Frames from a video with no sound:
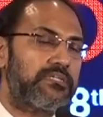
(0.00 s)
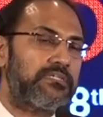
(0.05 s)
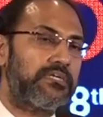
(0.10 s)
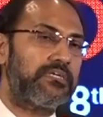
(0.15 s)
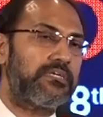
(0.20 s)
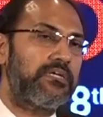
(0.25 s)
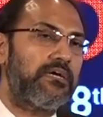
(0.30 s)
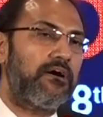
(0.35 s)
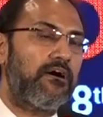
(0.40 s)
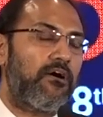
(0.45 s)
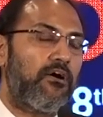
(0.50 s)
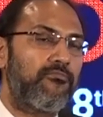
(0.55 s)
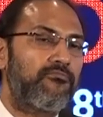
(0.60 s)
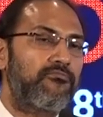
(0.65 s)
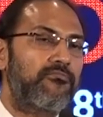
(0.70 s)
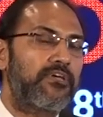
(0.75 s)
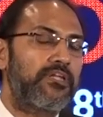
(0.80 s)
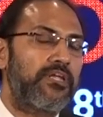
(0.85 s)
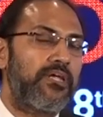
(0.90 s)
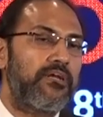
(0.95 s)
agenda
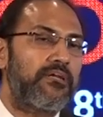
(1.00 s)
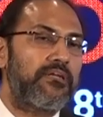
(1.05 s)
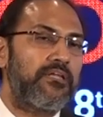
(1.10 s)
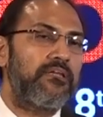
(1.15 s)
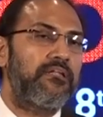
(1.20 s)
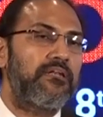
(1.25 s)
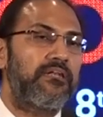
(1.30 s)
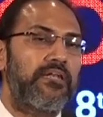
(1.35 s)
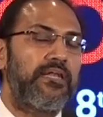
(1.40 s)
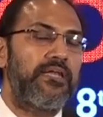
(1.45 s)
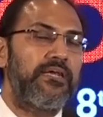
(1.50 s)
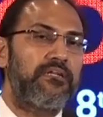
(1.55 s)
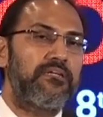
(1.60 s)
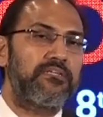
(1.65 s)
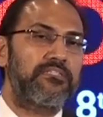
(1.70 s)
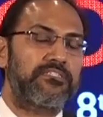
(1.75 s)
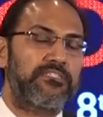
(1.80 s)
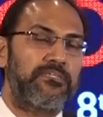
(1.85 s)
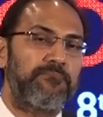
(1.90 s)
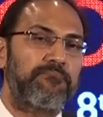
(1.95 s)
of creating
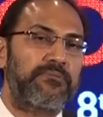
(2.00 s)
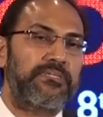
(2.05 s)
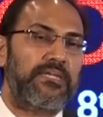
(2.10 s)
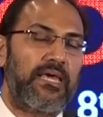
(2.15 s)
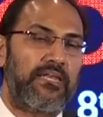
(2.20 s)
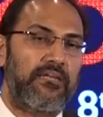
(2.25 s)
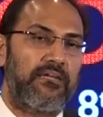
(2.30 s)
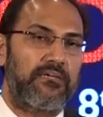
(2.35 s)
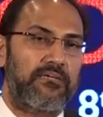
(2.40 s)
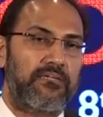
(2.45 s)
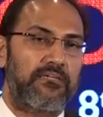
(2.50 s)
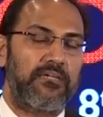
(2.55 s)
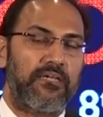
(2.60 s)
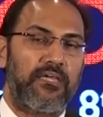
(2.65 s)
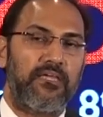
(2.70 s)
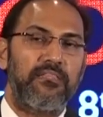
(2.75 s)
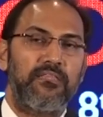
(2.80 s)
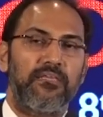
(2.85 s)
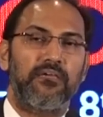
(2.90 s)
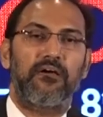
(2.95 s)
leadership talent
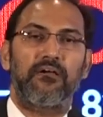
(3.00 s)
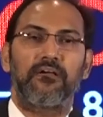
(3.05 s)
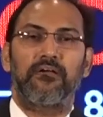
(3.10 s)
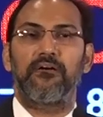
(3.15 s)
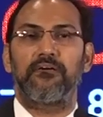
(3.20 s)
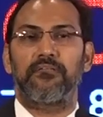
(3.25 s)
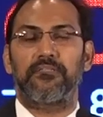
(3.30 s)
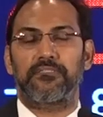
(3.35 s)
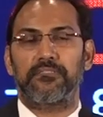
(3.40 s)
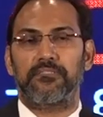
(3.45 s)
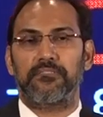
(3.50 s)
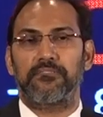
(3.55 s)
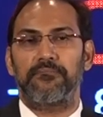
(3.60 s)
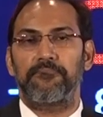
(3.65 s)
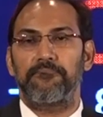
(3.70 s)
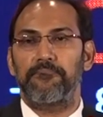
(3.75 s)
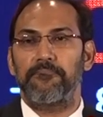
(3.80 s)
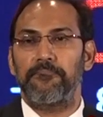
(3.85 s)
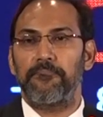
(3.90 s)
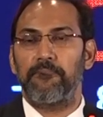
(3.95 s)
in young girls.
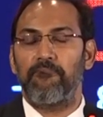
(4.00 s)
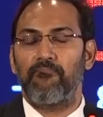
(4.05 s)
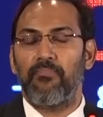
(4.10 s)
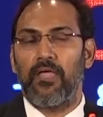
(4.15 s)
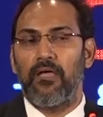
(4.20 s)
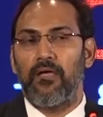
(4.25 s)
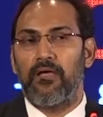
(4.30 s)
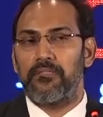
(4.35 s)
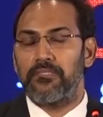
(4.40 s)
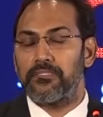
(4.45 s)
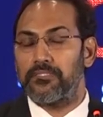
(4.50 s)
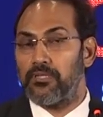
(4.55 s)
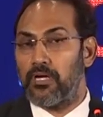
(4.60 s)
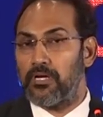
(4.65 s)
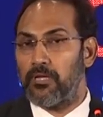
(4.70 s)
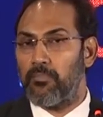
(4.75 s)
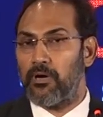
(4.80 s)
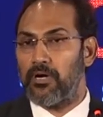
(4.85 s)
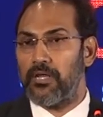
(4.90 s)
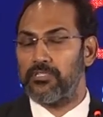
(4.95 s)
This is
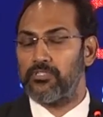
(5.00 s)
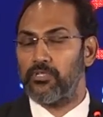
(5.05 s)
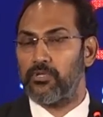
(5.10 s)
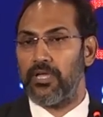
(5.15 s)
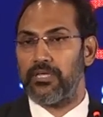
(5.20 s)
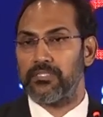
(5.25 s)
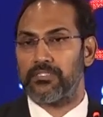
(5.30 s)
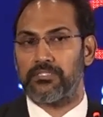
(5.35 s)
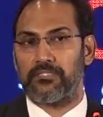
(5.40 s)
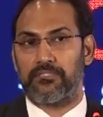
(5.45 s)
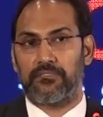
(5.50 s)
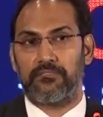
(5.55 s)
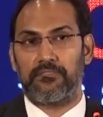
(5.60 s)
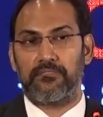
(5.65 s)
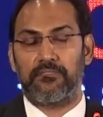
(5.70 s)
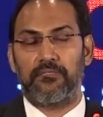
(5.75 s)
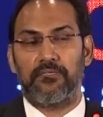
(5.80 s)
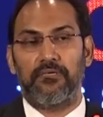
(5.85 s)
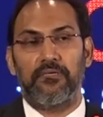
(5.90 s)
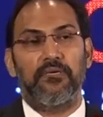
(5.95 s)
not about education.
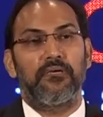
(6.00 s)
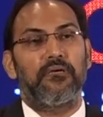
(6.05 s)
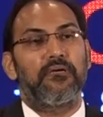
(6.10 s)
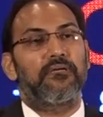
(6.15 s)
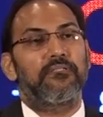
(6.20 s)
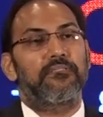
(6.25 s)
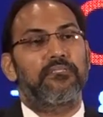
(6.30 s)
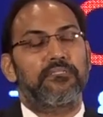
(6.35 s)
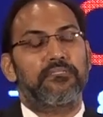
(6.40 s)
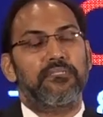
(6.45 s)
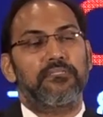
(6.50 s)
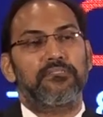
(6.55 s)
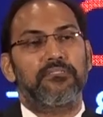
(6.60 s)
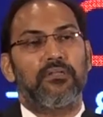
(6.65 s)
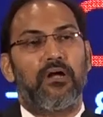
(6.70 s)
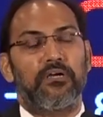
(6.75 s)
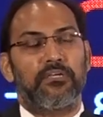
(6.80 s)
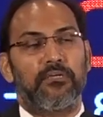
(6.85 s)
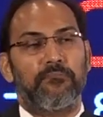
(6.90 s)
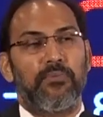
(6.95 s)
This is
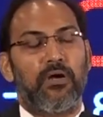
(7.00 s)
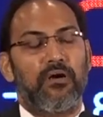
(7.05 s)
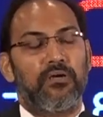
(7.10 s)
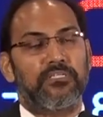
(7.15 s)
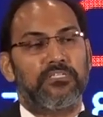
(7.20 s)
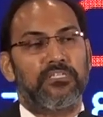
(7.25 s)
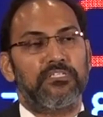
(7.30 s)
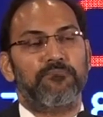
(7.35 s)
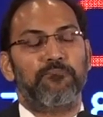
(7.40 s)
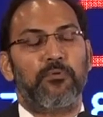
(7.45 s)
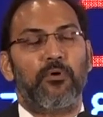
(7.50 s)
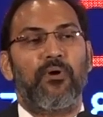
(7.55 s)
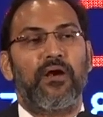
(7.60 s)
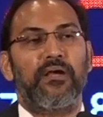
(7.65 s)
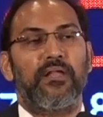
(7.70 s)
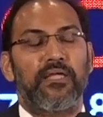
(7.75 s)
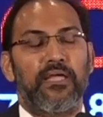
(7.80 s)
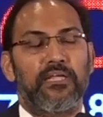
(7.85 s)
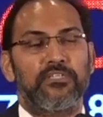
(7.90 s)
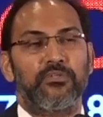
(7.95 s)
not about just
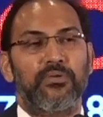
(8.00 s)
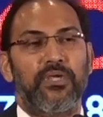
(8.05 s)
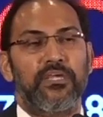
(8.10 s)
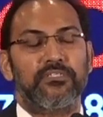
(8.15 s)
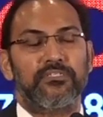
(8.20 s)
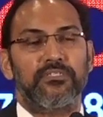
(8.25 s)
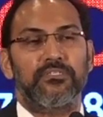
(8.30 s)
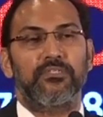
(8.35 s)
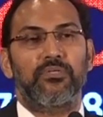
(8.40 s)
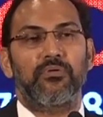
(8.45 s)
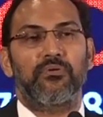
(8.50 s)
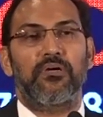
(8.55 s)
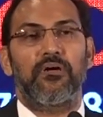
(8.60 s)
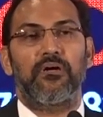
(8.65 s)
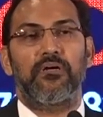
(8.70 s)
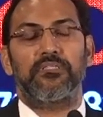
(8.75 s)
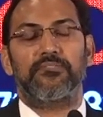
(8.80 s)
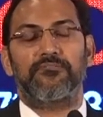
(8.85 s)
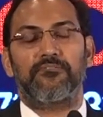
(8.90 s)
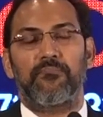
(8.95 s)
providing education to
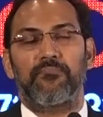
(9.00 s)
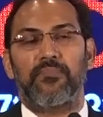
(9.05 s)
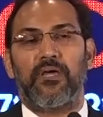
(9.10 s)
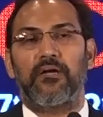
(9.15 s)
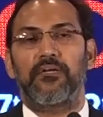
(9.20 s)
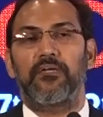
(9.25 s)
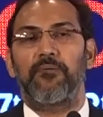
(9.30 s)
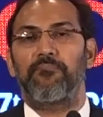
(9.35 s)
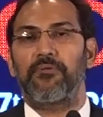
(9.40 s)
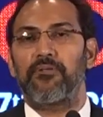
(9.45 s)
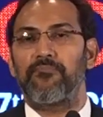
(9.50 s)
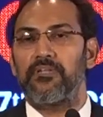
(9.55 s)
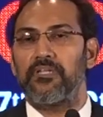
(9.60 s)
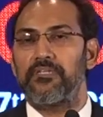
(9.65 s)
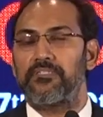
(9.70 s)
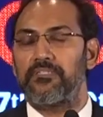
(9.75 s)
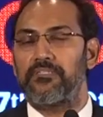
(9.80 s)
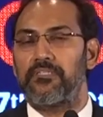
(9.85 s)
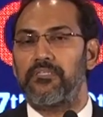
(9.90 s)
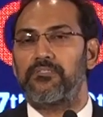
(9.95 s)
girls from the
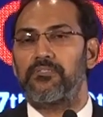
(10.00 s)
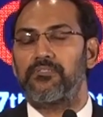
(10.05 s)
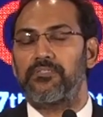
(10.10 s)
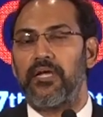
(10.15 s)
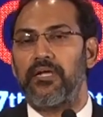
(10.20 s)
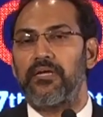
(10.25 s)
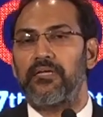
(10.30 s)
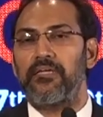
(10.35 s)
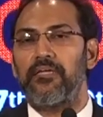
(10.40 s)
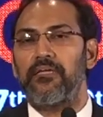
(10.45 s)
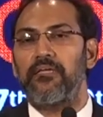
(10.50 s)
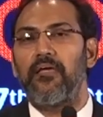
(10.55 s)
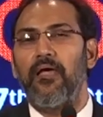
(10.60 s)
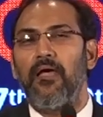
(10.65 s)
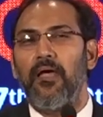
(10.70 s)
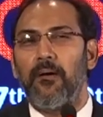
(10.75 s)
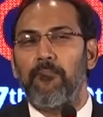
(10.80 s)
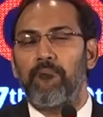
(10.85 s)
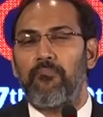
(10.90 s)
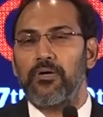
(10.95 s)
underprivileged in the society,
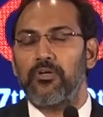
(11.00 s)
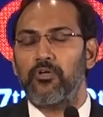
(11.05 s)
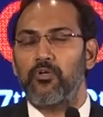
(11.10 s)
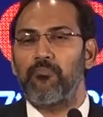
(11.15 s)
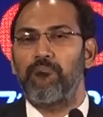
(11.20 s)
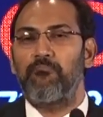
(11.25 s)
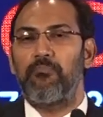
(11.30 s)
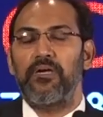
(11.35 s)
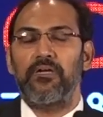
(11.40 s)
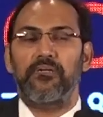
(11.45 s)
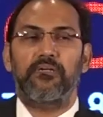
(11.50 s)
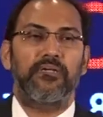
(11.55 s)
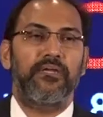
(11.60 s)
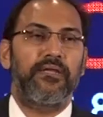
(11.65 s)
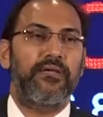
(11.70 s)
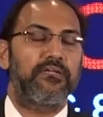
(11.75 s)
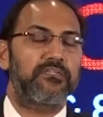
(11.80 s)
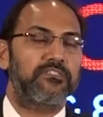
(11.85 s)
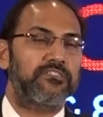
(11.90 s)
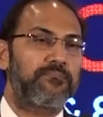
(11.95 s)
but to build
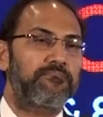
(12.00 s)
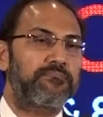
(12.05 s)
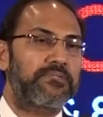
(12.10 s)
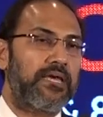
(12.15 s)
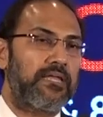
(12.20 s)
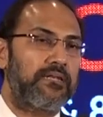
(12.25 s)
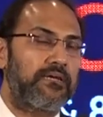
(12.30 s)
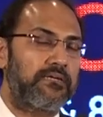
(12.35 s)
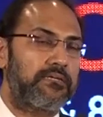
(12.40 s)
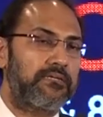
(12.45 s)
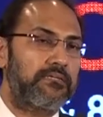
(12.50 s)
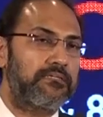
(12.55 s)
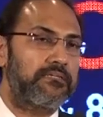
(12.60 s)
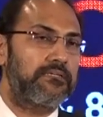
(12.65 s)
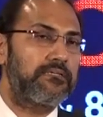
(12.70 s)
leadership talent.